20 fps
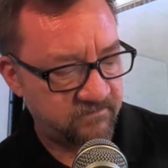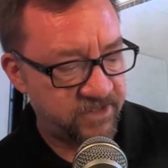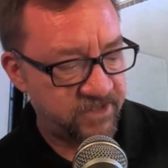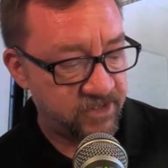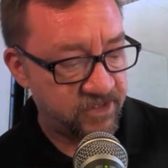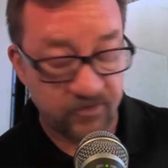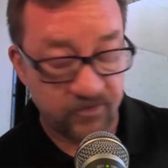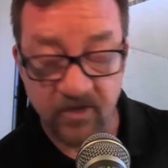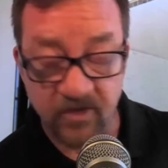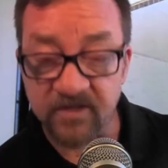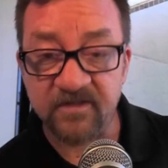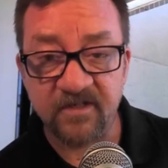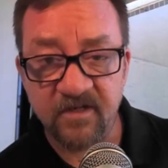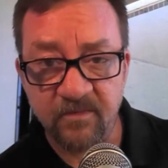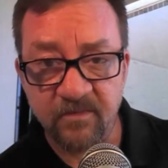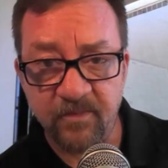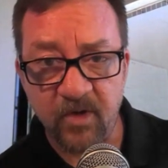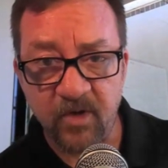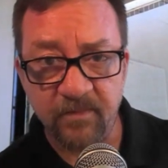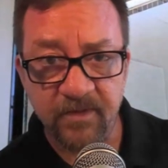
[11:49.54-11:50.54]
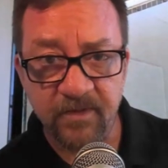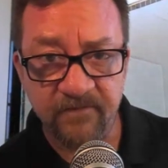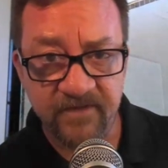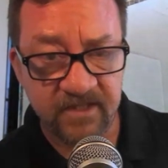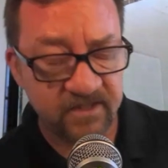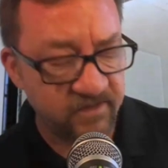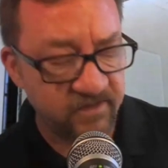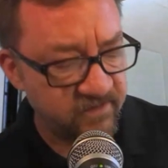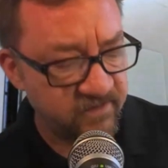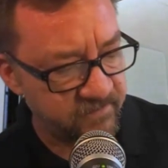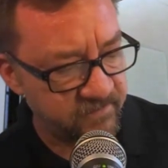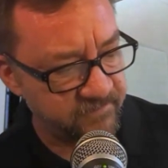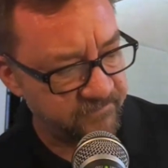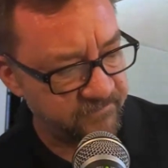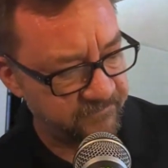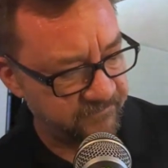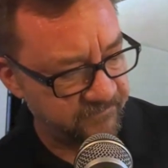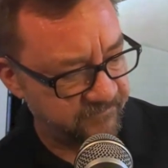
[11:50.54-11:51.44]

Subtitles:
Do you trust the Department of Interior?